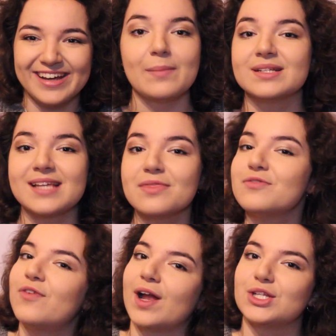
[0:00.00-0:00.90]
And my 10th
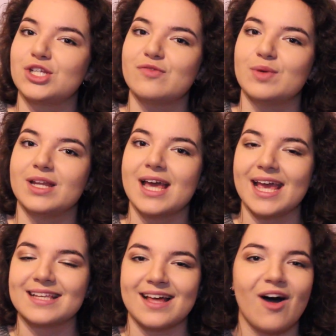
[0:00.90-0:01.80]
and final achievement
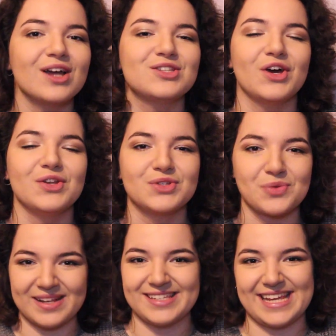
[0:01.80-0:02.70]
is that I turned
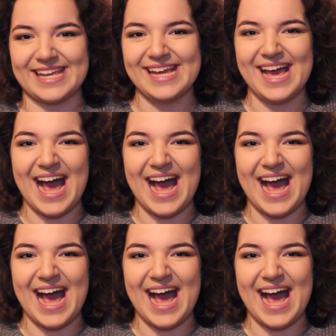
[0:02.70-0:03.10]
20,